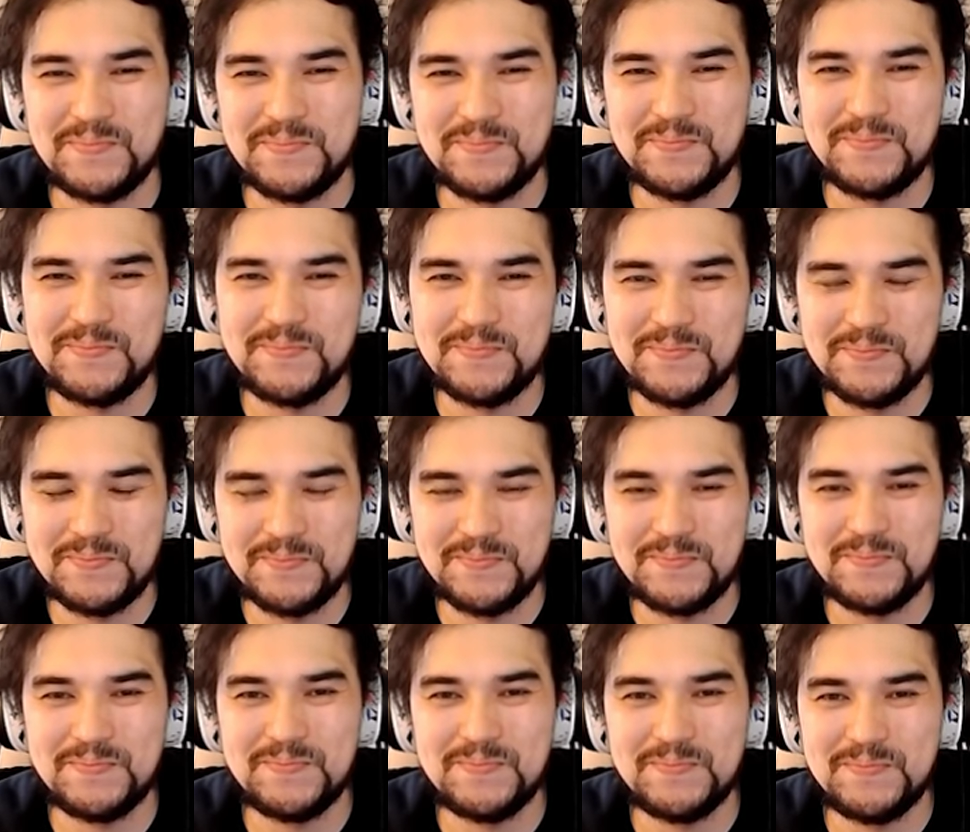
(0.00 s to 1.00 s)

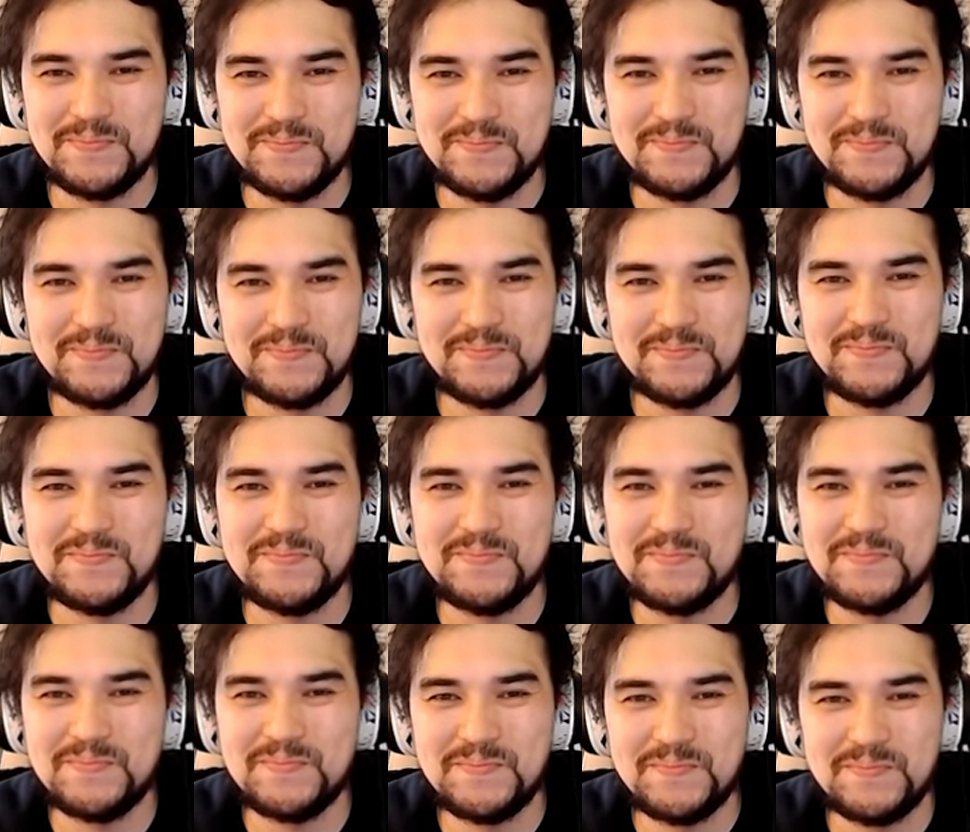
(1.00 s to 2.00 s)

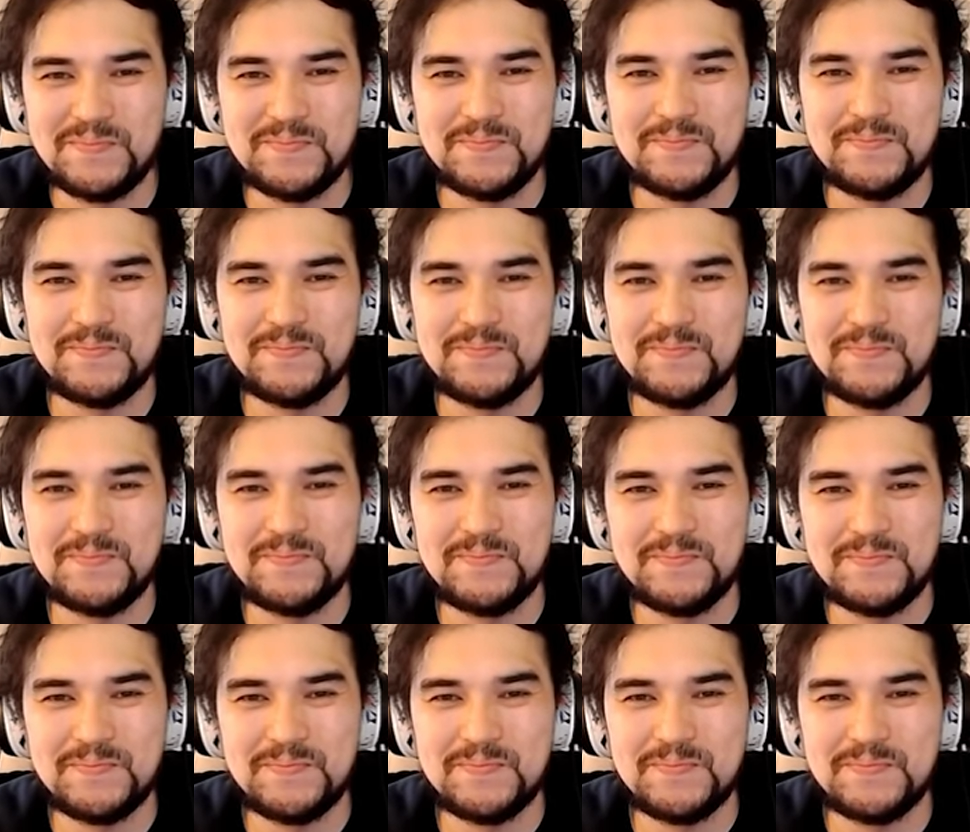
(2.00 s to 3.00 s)

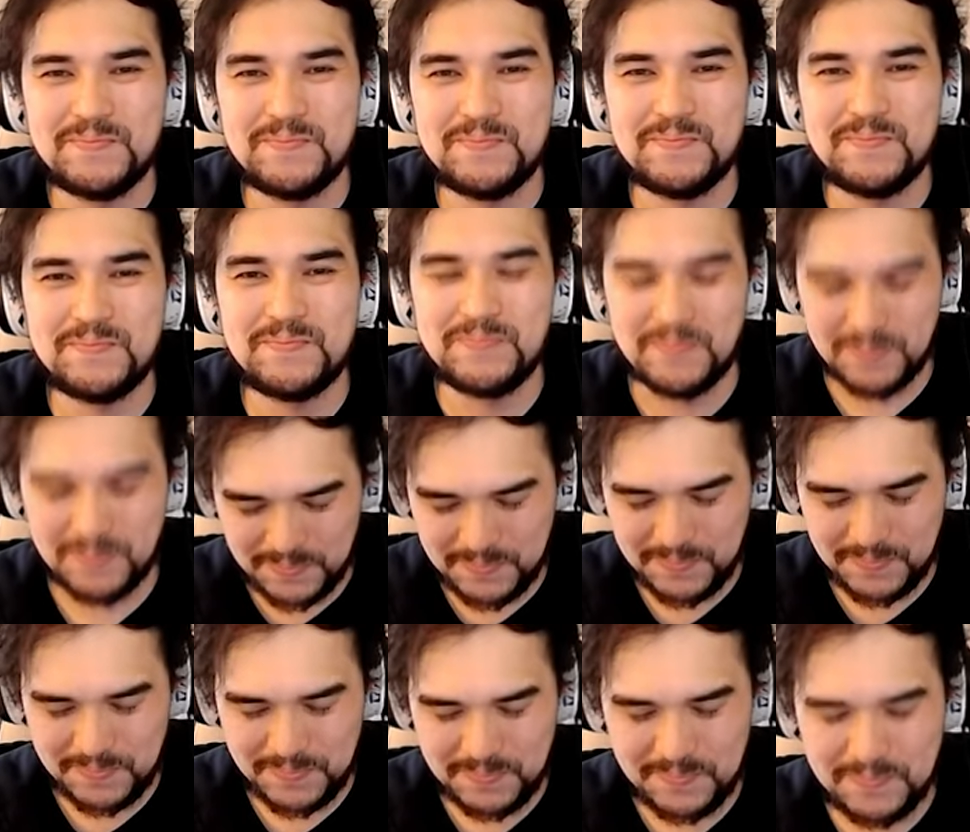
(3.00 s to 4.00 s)

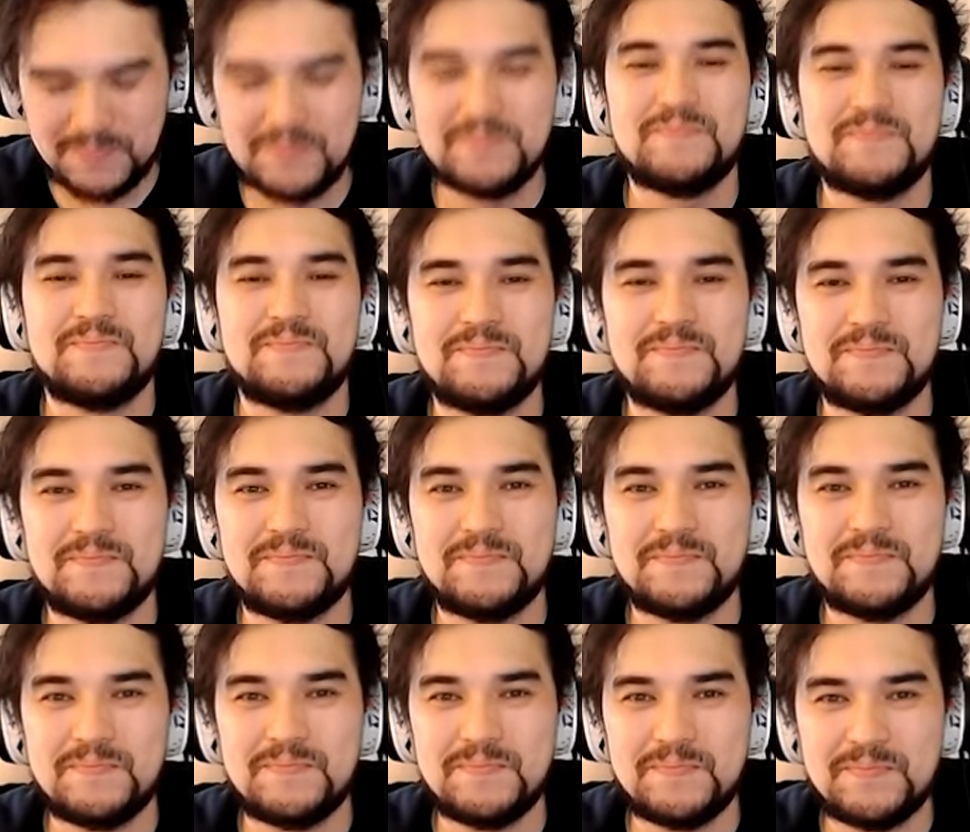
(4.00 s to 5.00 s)

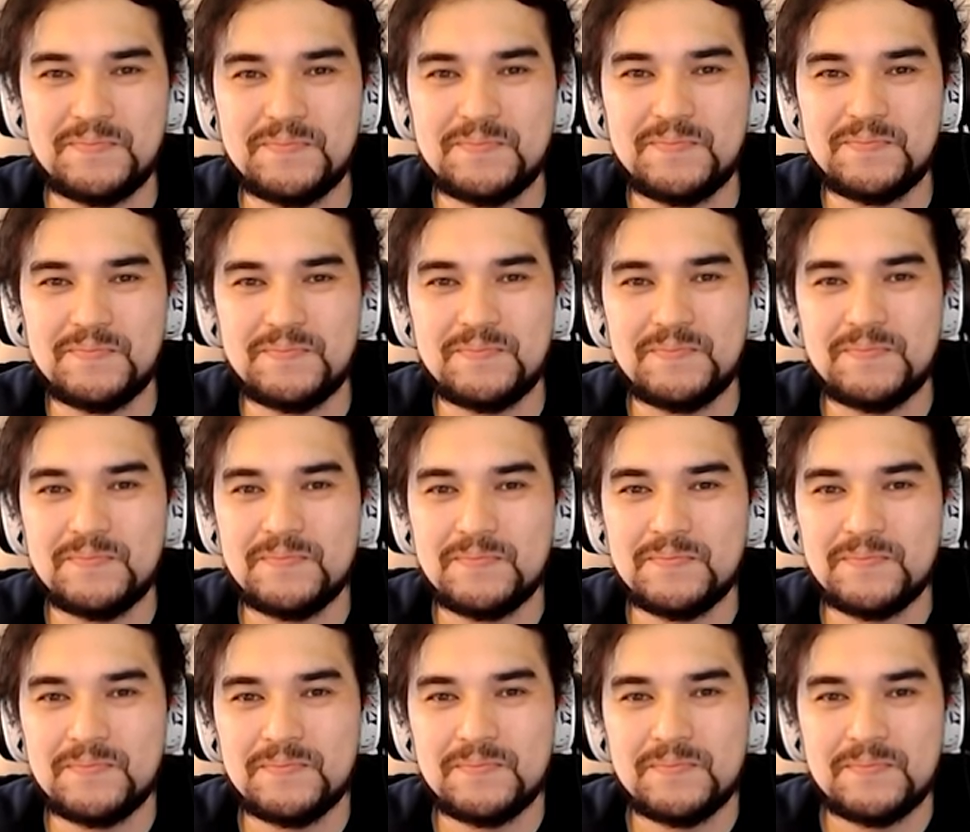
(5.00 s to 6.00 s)

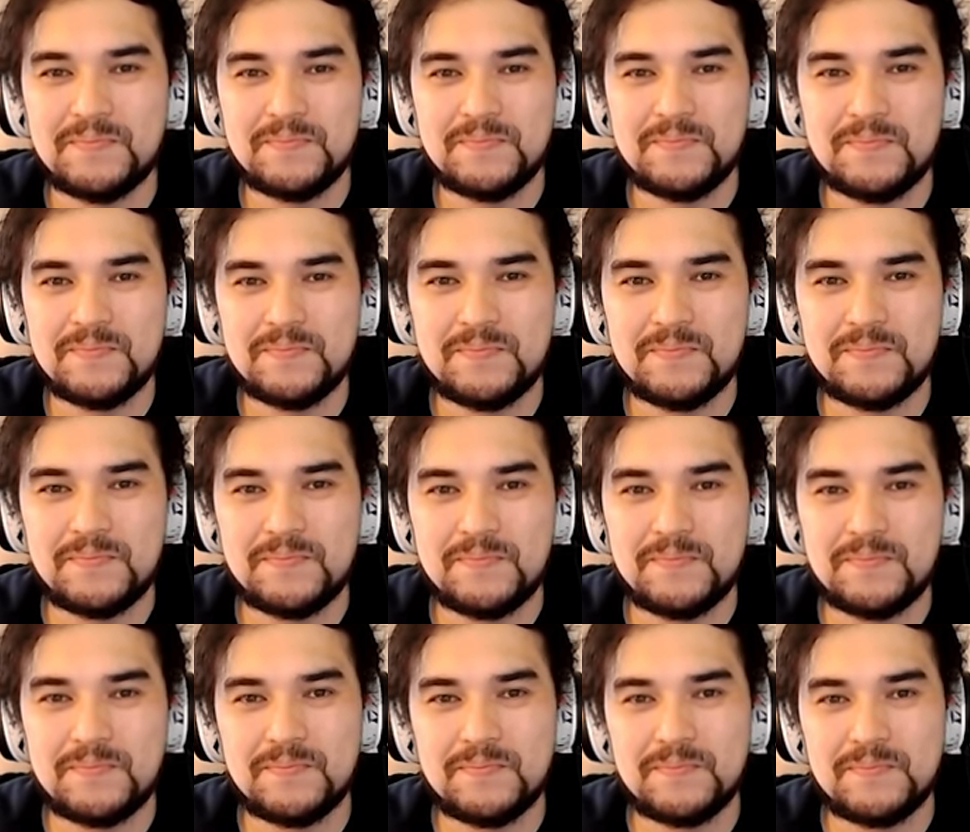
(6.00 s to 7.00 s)

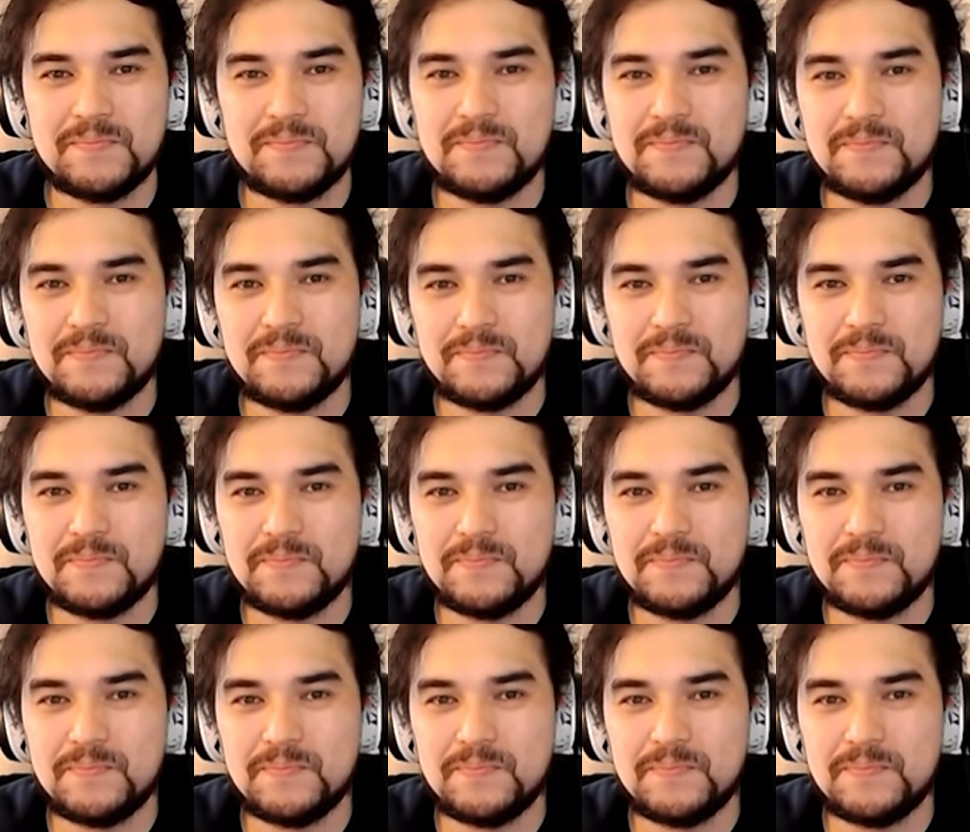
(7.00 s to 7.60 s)
(silent)